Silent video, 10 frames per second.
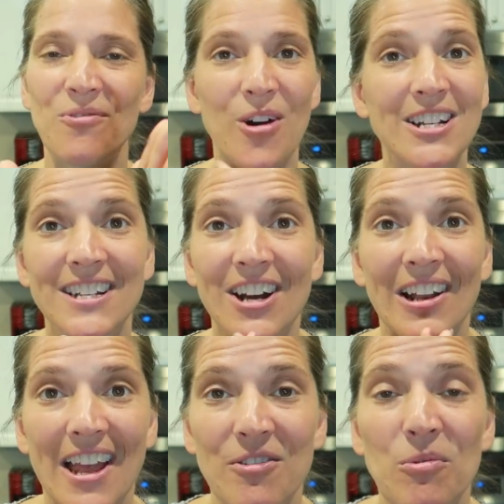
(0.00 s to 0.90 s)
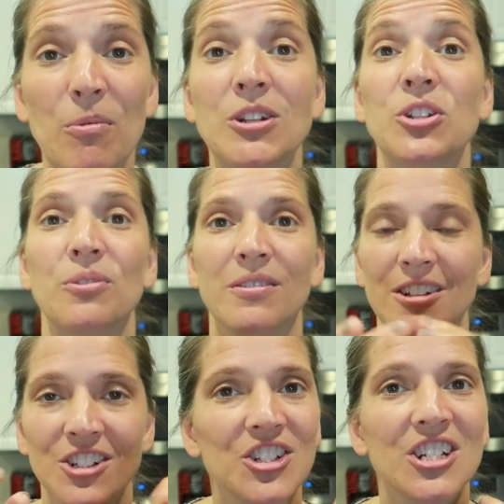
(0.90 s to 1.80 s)
and watching our life and what we do
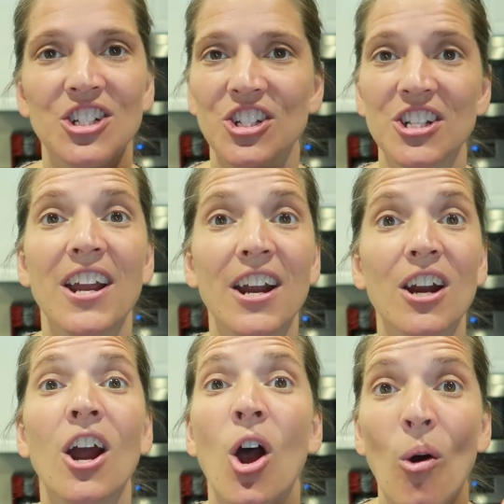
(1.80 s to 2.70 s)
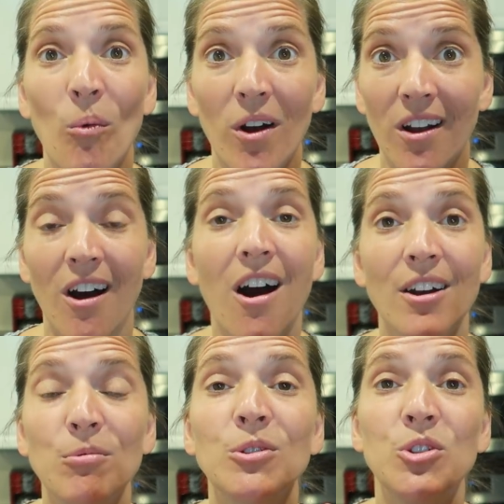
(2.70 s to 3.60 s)
to share what
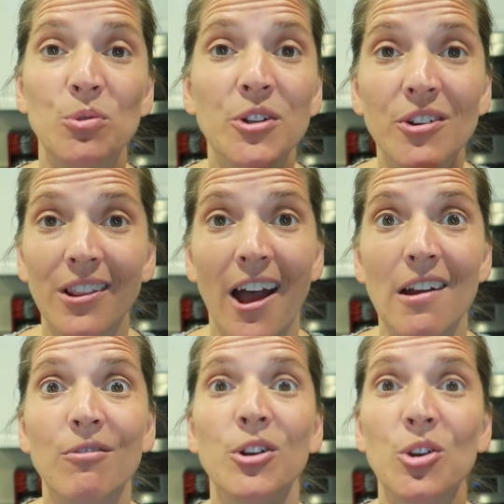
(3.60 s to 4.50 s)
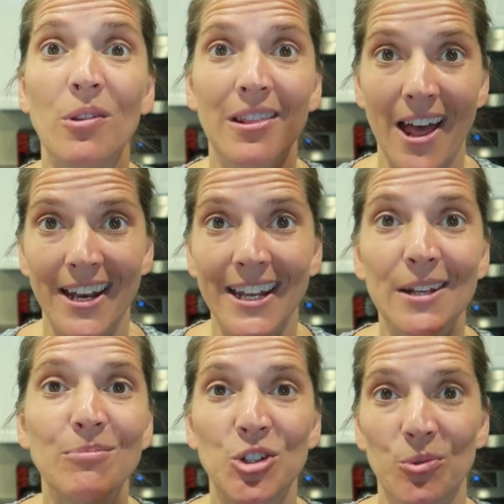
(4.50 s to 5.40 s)
God will do in your life when you let
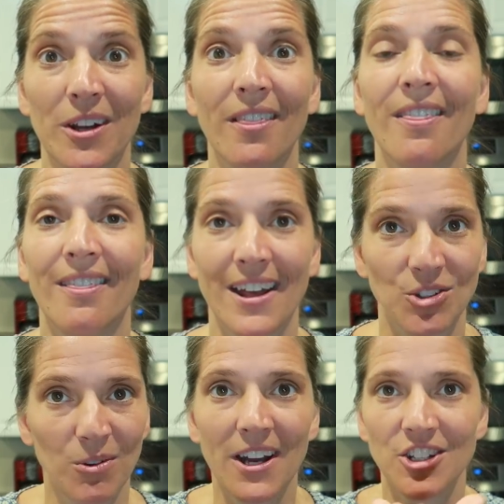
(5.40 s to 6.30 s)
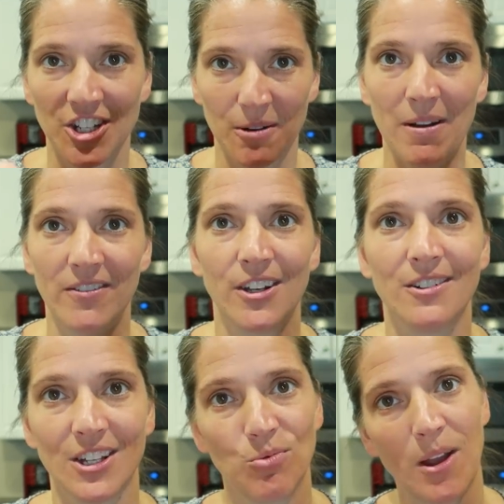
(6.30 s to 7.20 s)
Him do it. And that's why I share my
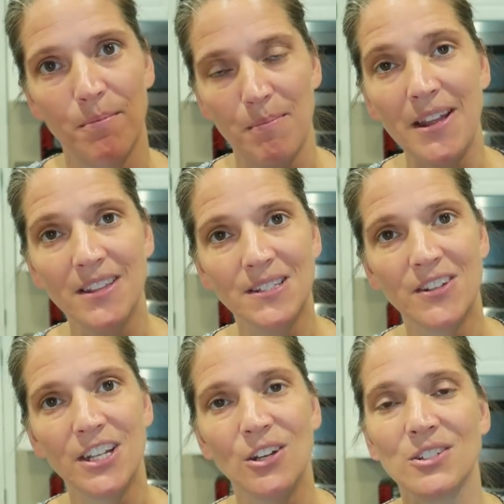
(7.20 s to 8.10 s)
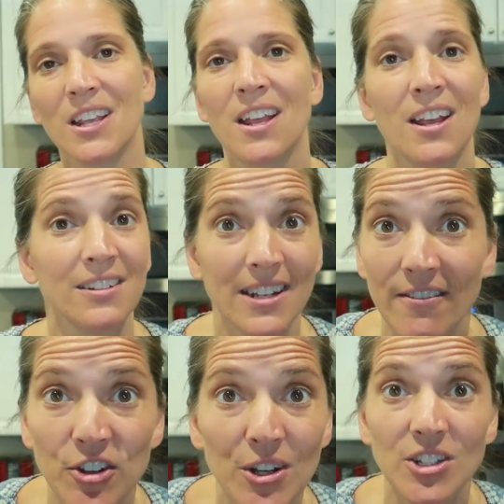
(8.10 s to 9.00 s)
videos. That's why I make these videos. It's
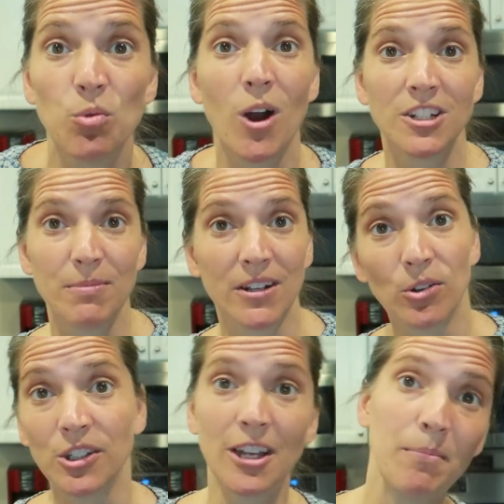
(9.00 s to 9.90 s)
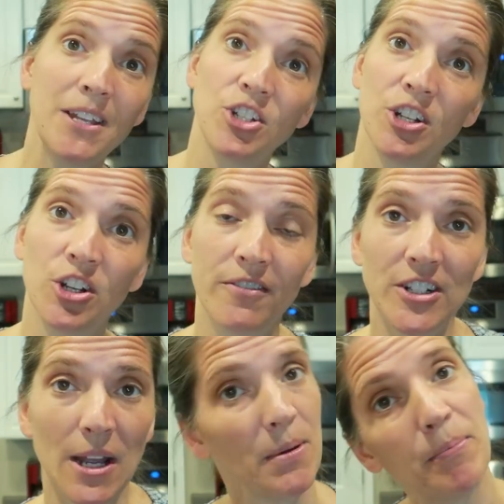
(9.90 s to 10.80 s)
not for you guys to watch me go, look at me, she can cook
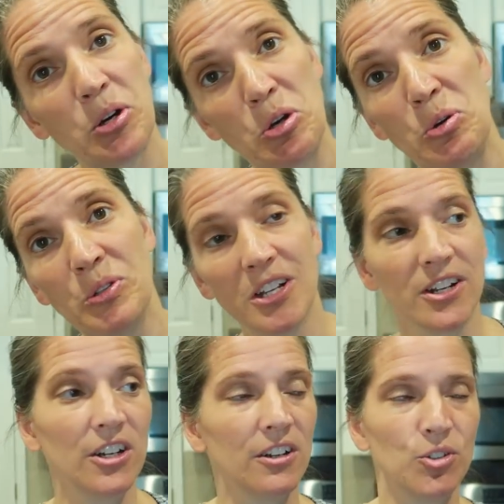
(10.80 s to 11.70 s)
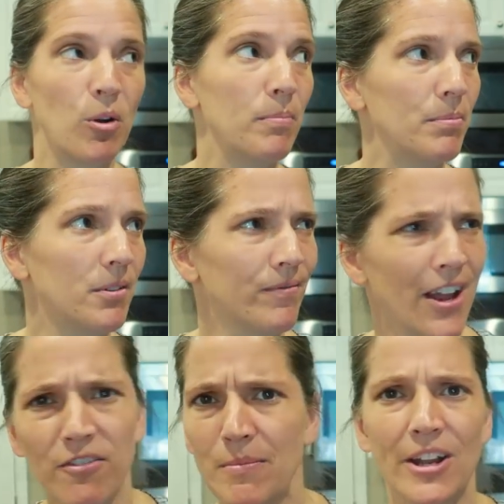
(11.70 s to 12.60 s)
for 10 people, or oh, look at her, 12 people.
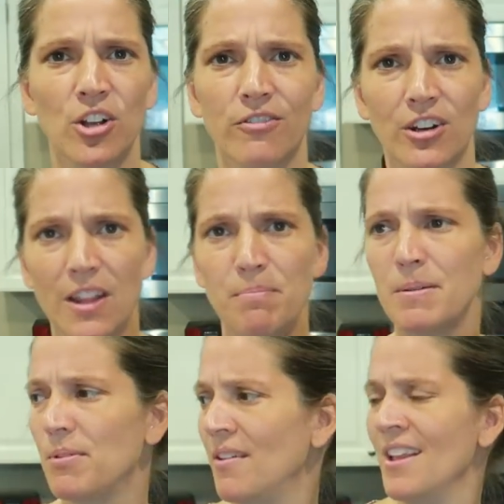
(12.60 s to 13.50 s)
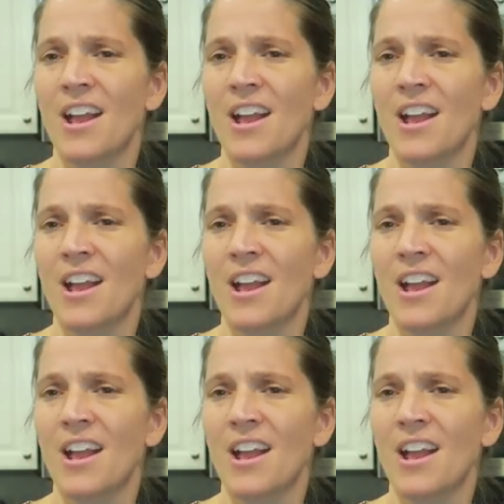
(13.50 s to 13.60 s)
However many I cook for 11 people.